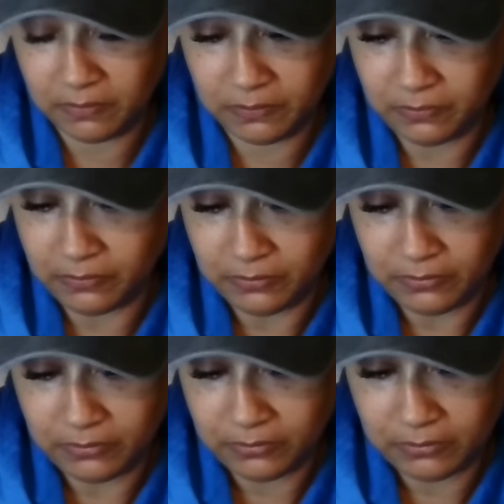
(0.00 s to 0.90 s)

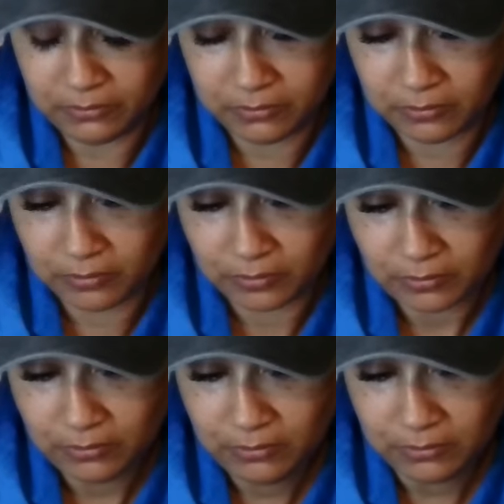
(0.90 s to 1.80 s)

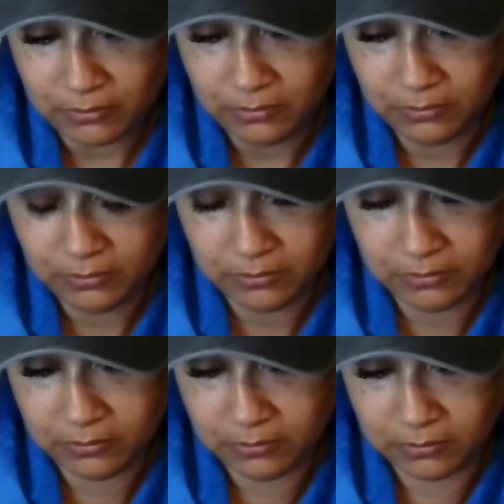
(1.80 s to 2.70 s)

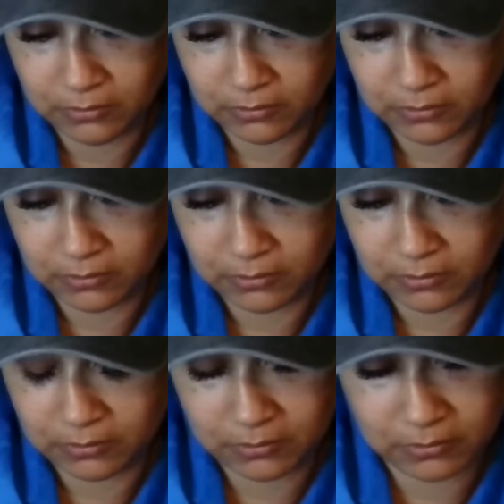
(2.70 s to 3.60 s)

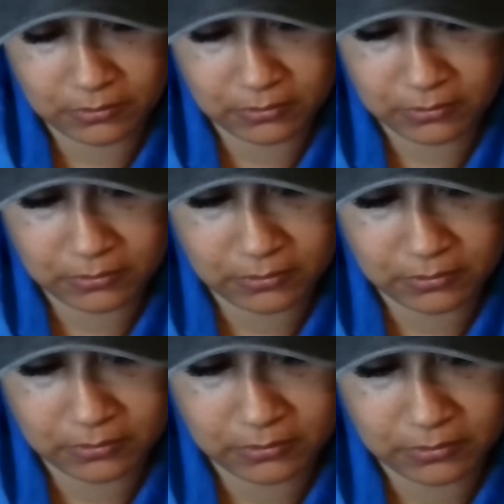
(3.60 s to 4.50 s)

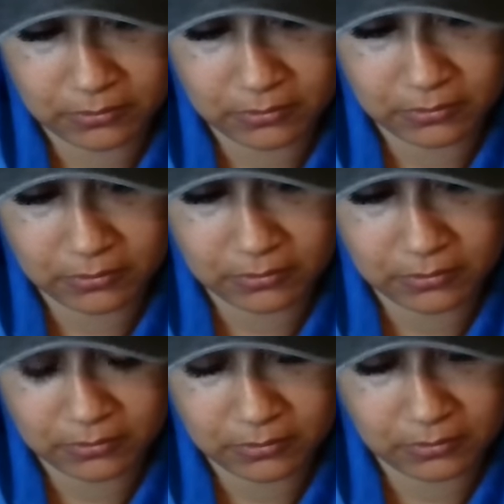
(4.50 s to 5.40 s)

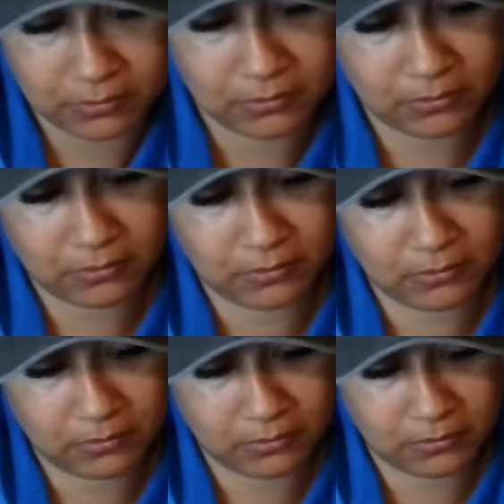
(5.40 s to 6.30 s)

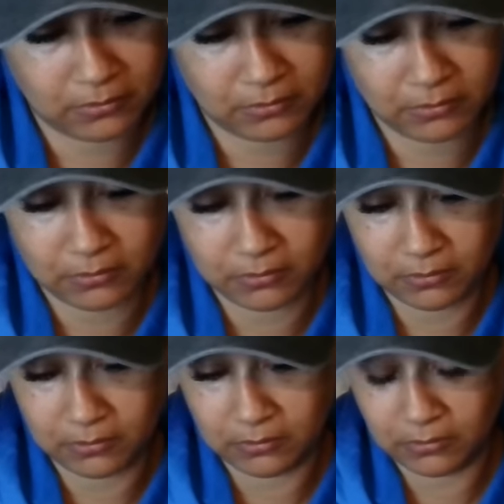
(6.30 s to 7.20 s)

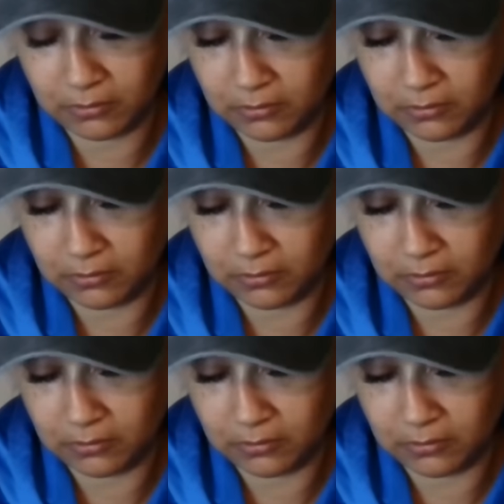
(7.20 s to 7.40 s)
Nothing is said.